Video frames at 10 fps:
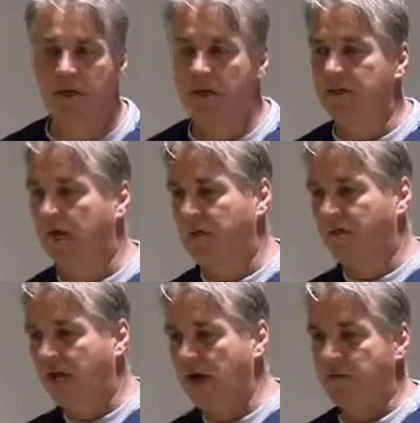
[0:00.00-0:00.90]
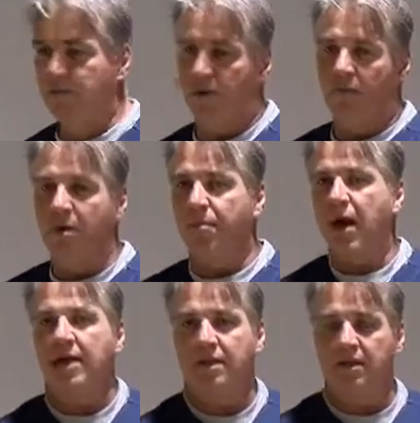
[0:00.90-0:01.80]
Dr. Novotny put him right
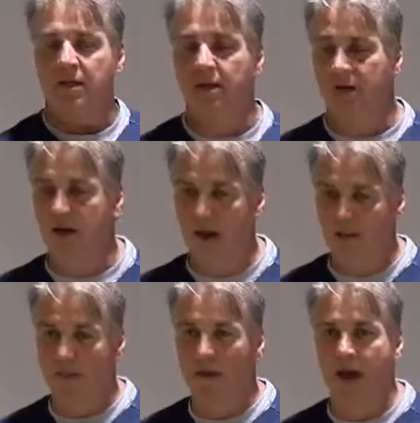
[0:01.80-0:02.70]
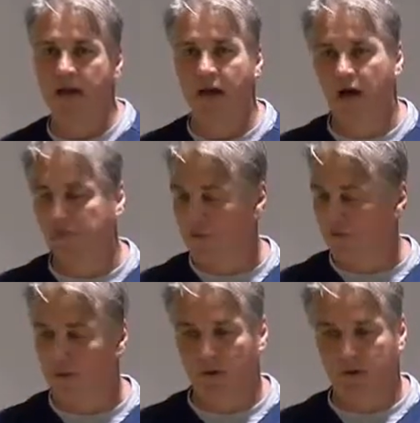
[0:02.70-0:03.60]
back on the mat, helped him
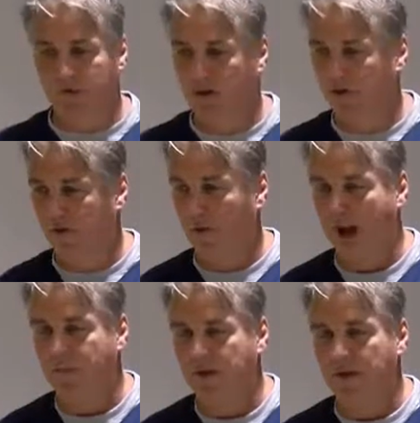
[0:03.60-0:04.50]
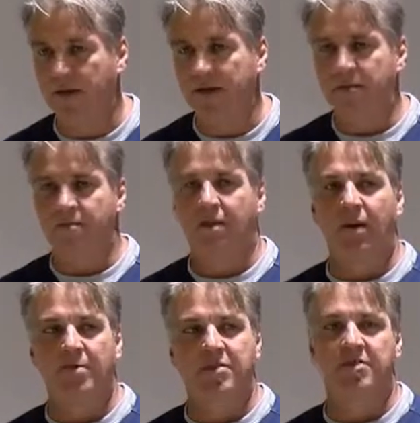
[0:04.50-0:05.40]
really very, very rapidly. My
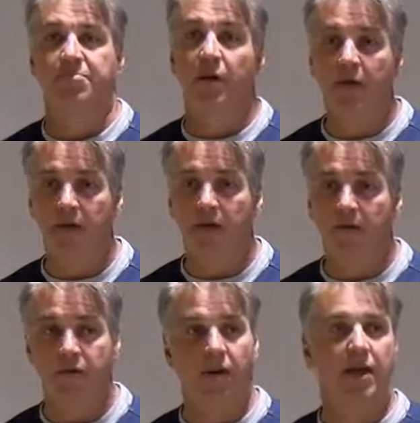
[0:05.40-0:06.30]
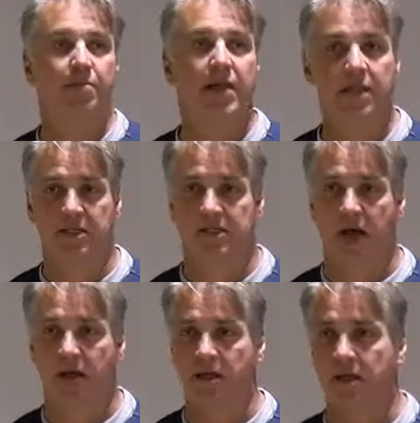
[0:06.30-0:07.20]
mom says, P, you got to meet this
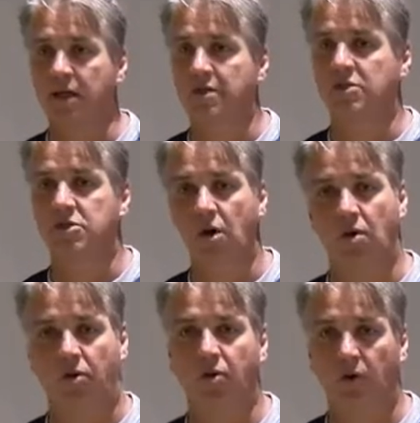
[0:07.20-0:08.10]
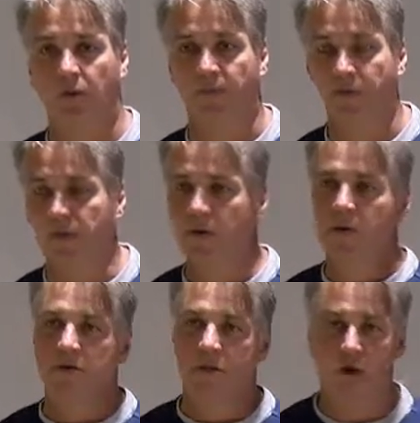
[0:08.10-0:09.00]
guy. He's so cool.
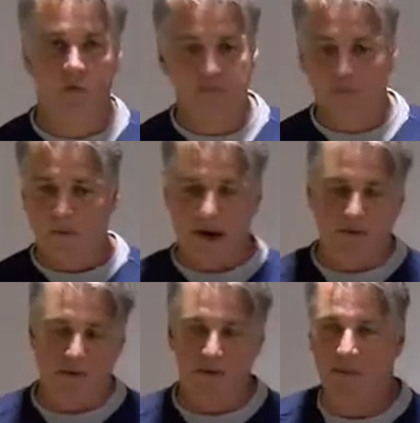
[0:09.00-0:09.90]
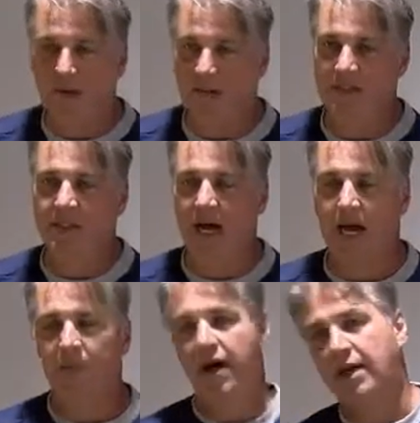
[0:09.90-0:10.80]
So I'm pre-med at the time.
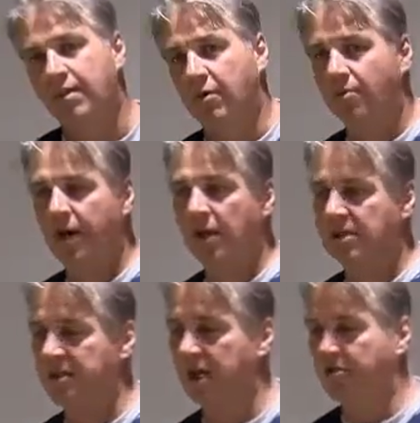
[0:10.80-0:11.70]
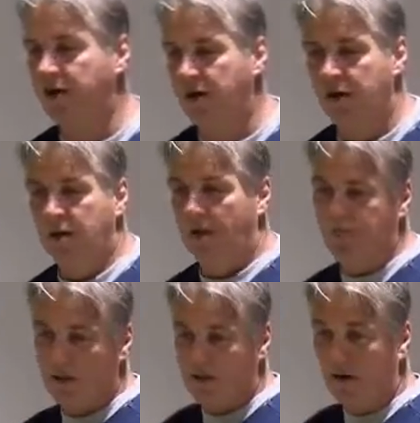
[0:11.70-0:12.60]
I come home to Alexandria. I
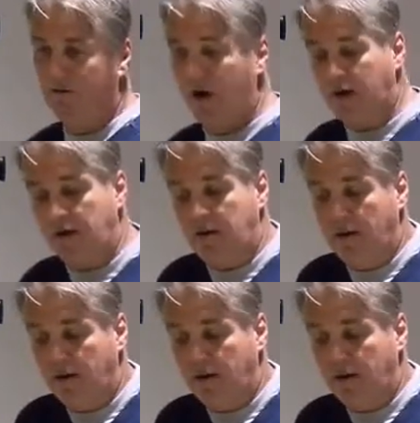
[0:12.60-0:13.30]
meet Larry Novotny.